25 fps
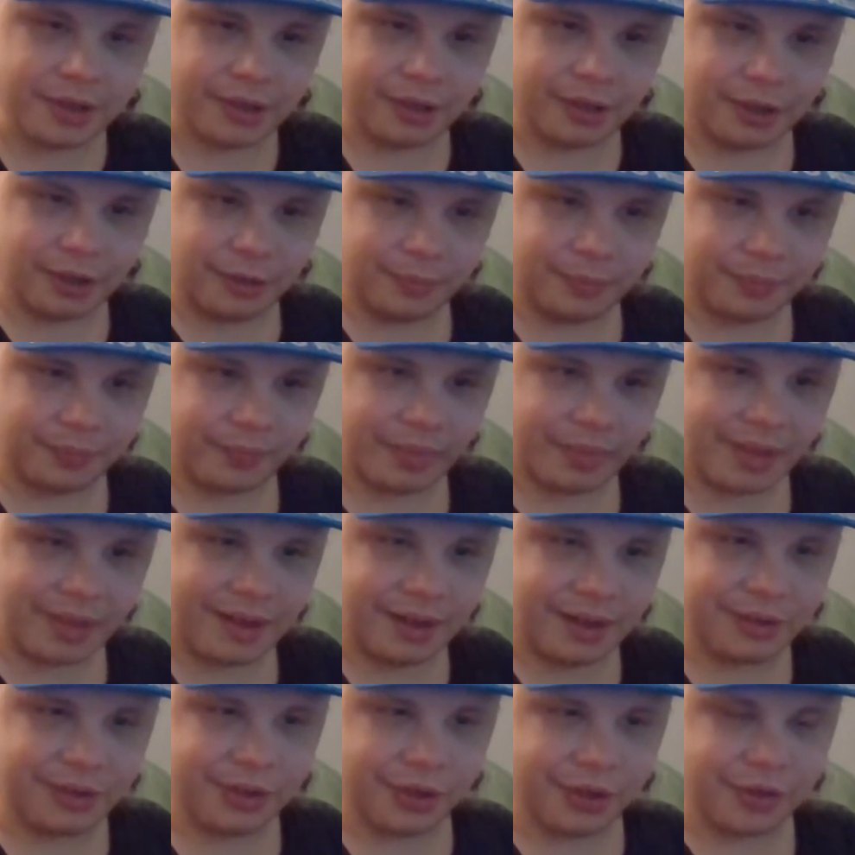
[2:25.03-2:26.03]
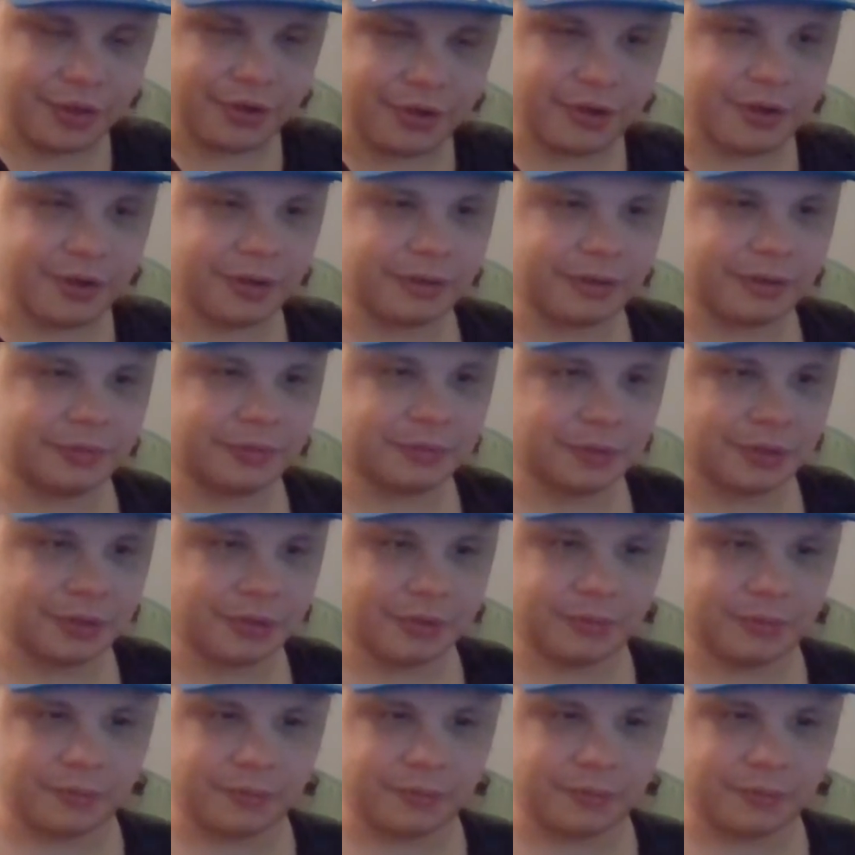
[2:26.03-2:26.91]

Um, another were,